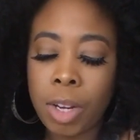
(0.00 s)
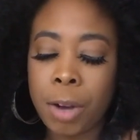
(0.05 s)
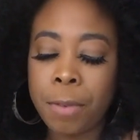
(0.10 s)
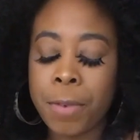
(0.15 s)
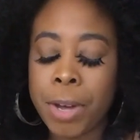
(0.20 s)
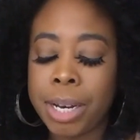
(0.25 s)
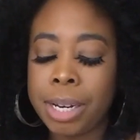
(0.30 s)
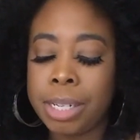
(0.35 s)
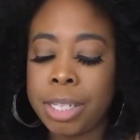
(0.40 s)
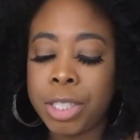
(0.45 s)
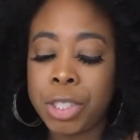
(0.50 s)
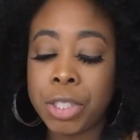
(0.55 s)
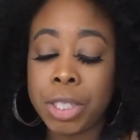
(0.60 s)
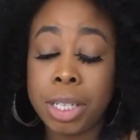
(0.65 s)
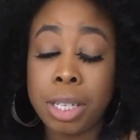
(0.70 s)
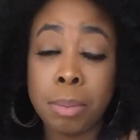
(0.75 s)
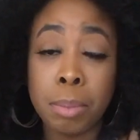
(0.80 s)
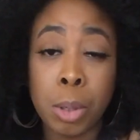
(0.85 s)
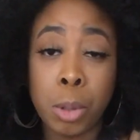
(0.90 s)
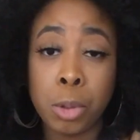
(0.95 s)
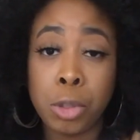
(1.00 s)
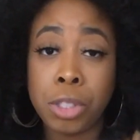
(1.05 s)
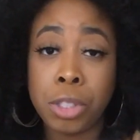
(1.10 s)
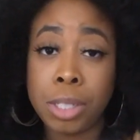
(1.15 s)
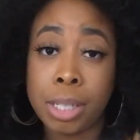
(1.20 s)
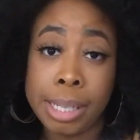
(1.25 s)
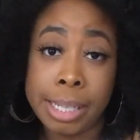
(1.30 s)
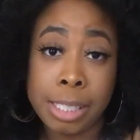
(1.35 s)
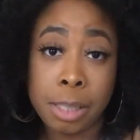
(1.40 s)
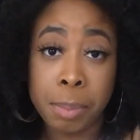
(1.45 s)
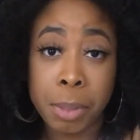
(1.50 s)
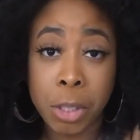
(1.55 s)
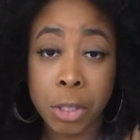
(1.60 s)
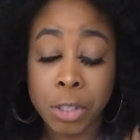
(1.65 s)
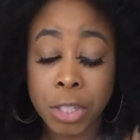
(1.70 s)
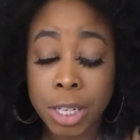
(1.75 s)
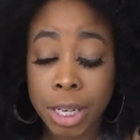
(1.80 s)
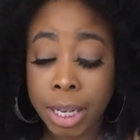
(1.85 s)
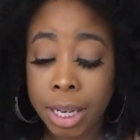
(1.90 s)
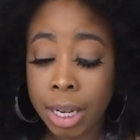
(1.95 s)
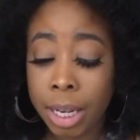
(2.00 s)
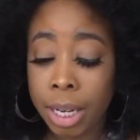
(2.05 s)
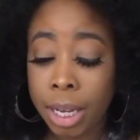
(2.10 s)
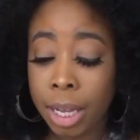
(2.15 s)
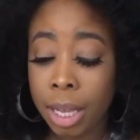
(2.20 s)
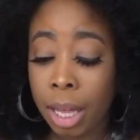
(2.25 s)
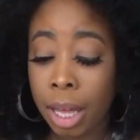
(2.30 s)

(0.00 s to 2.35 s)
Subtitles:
financially, emotionally, spiritually,